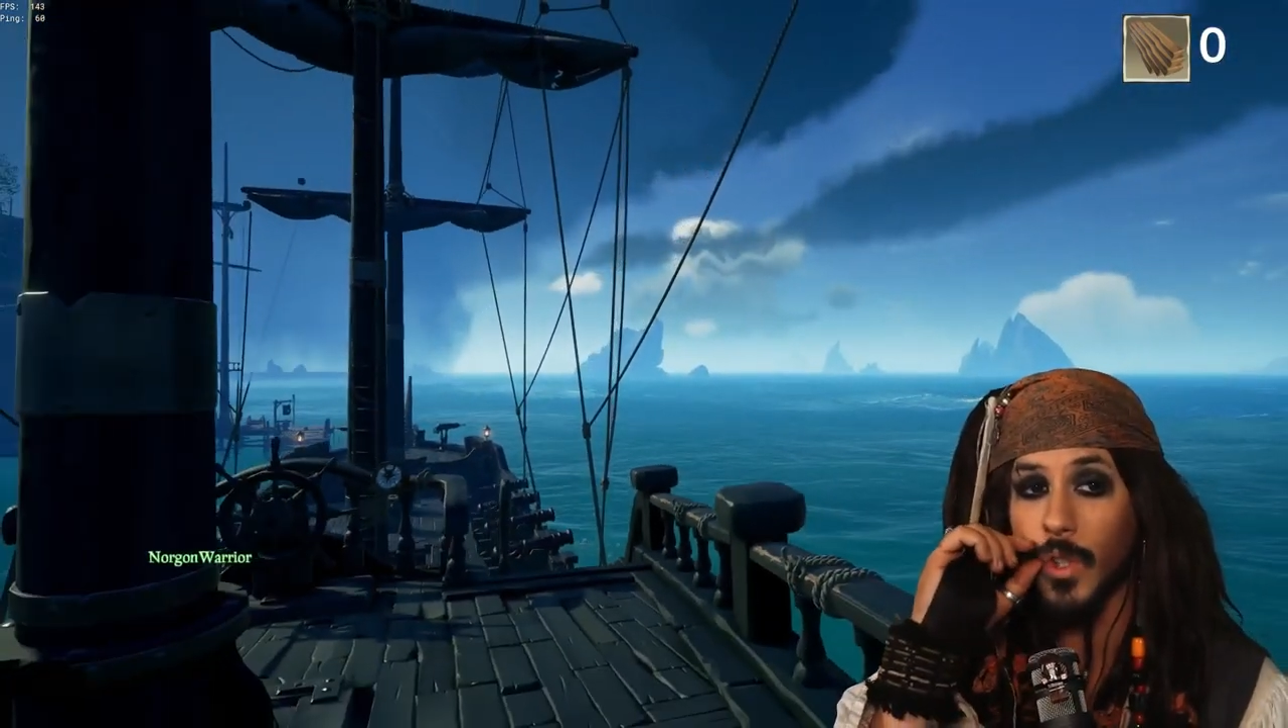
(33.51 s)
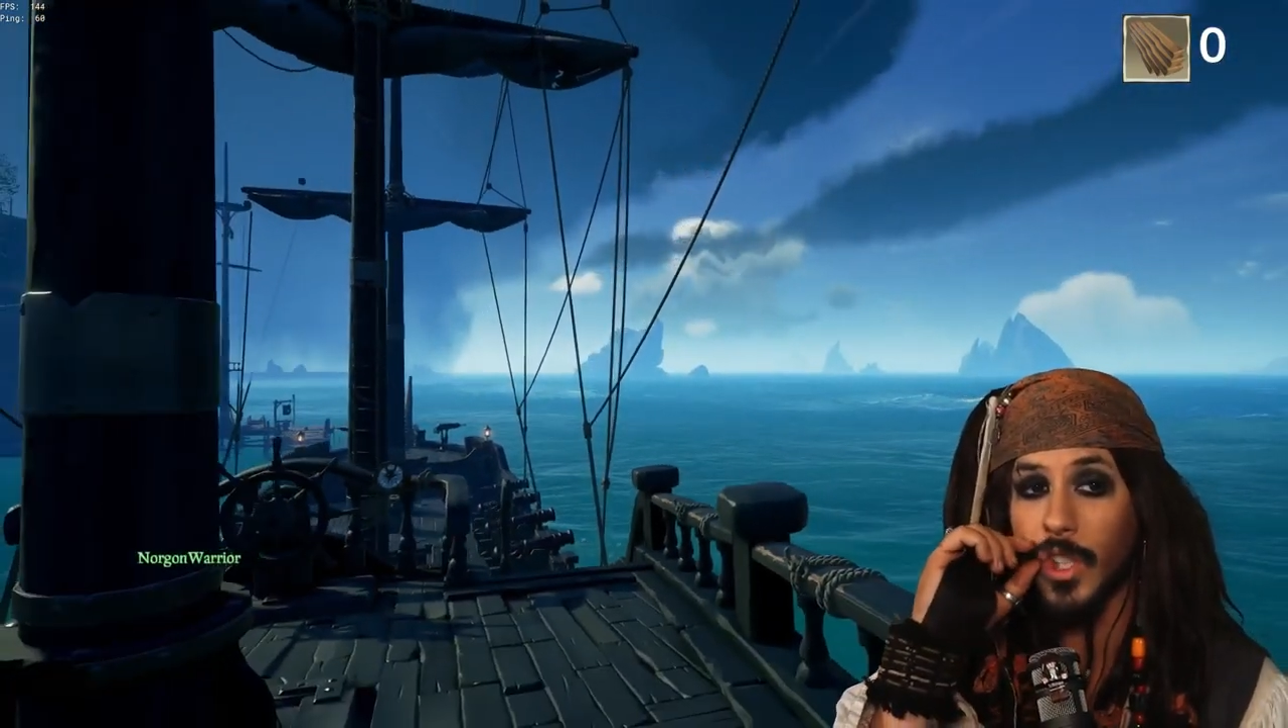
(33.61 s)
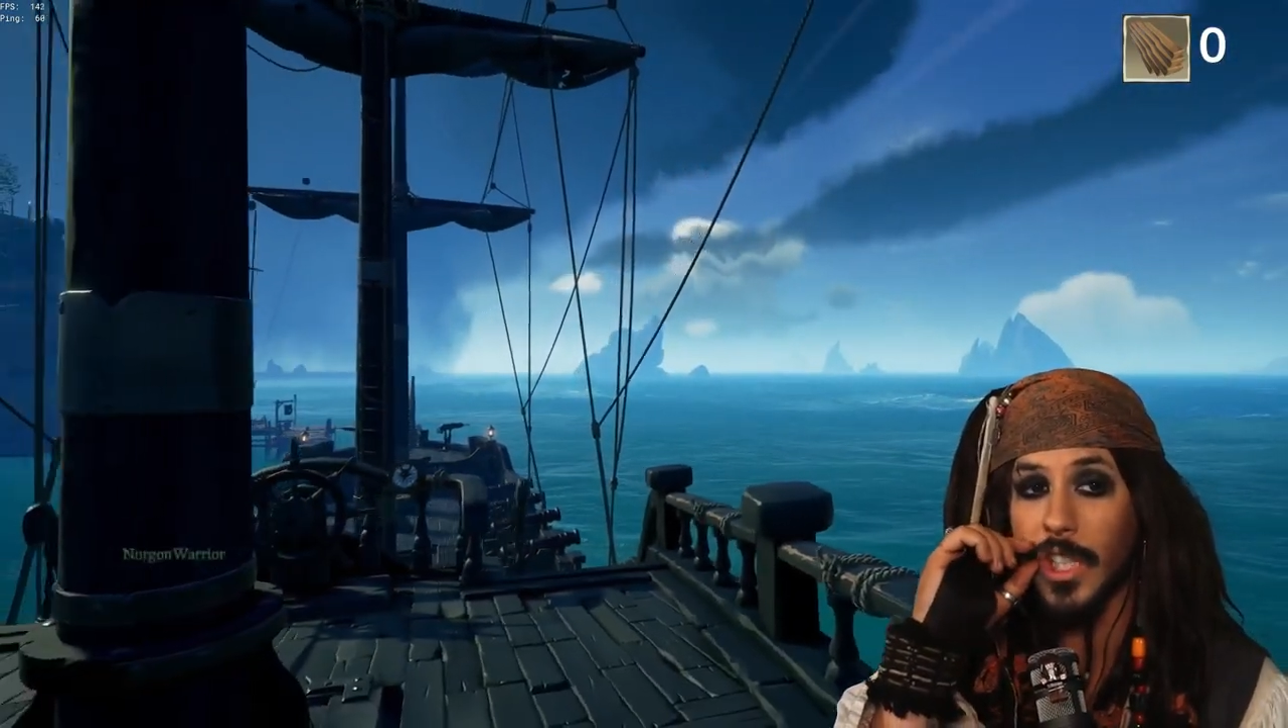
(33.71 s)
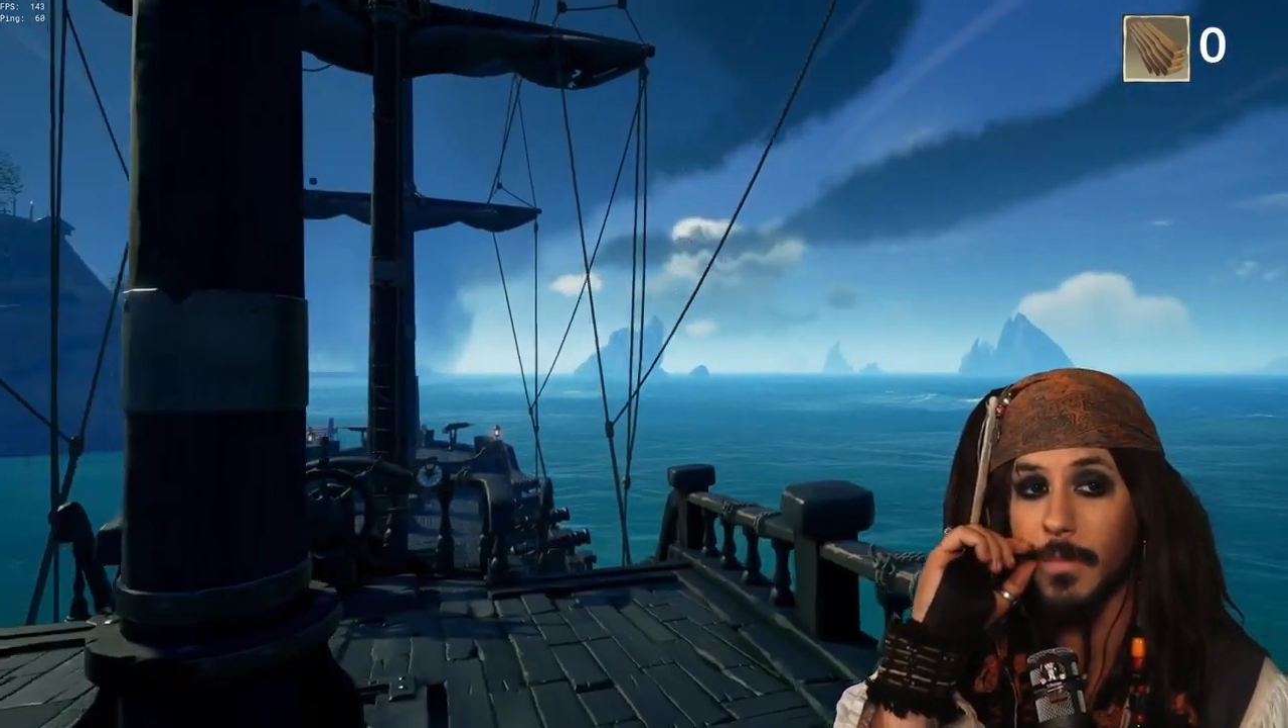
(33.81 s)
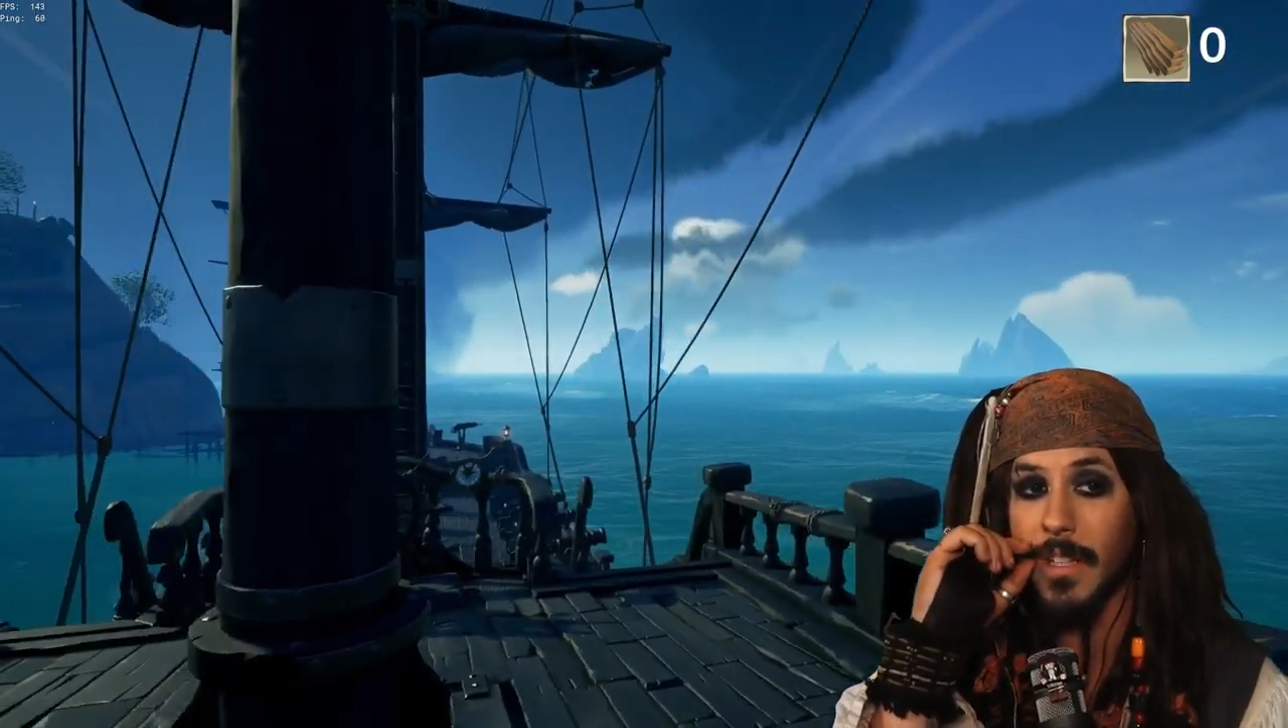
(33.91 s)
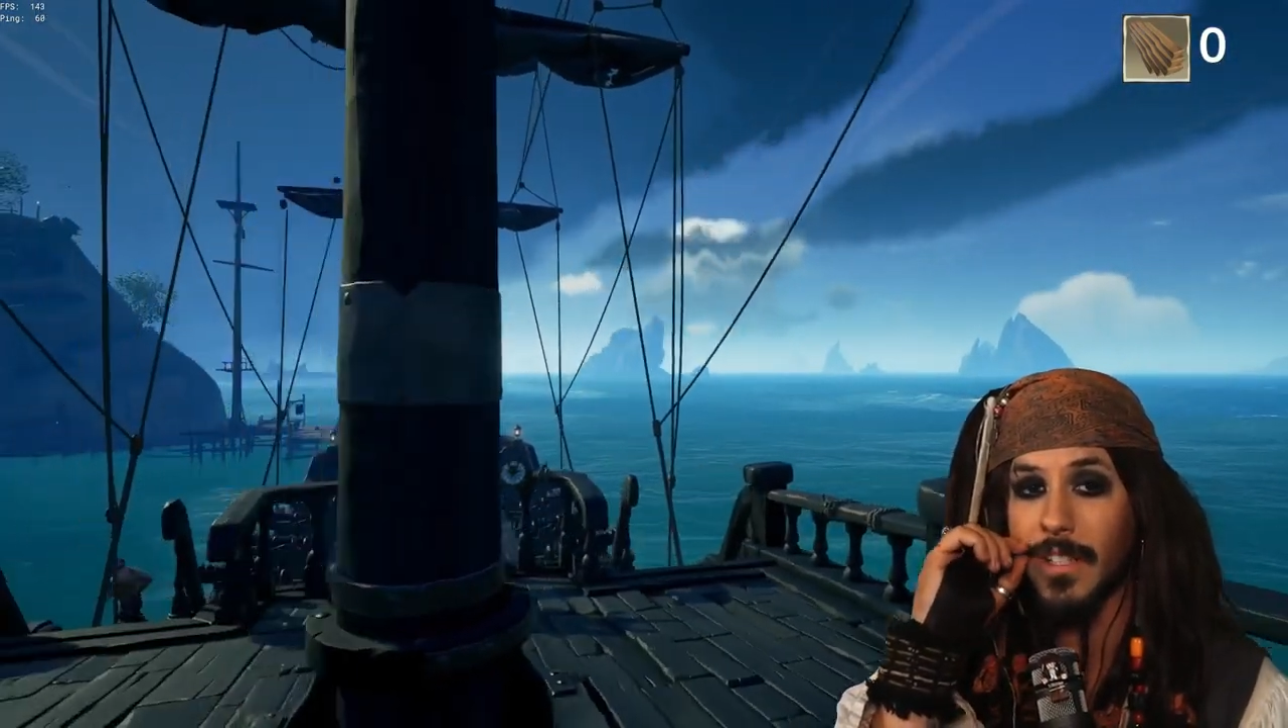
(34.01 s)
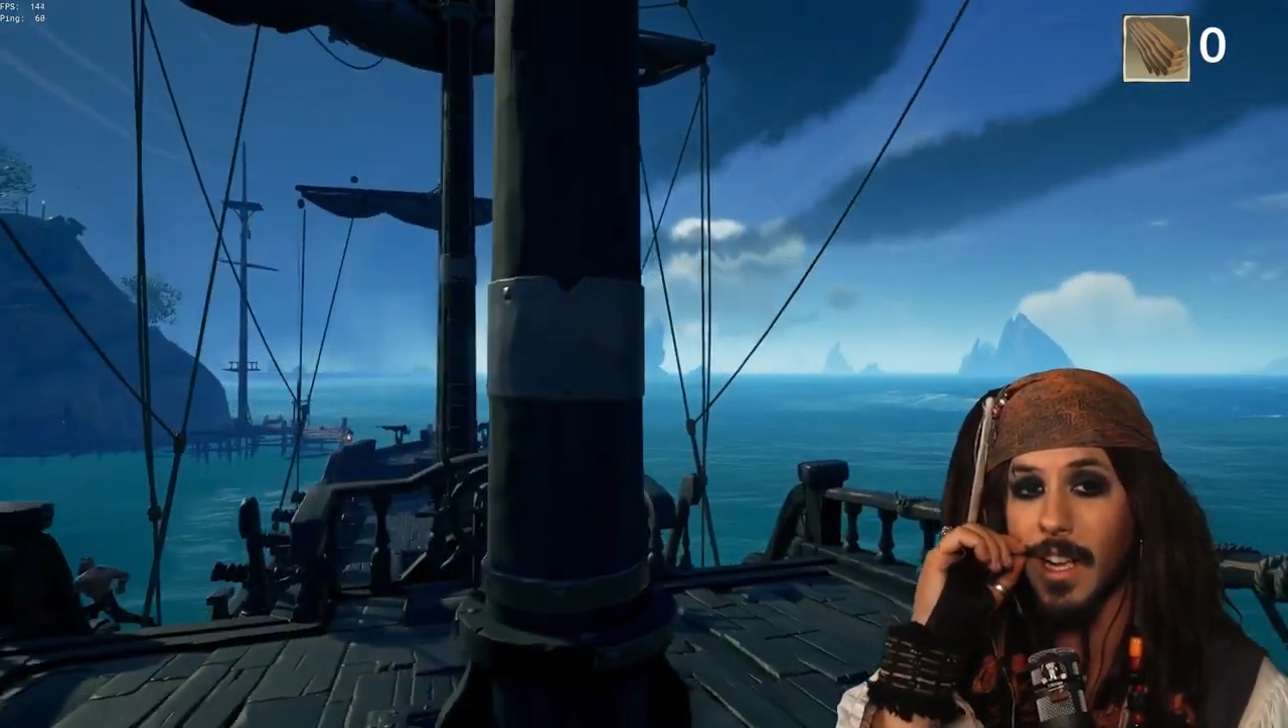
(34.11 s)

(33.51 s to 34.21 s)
ship is,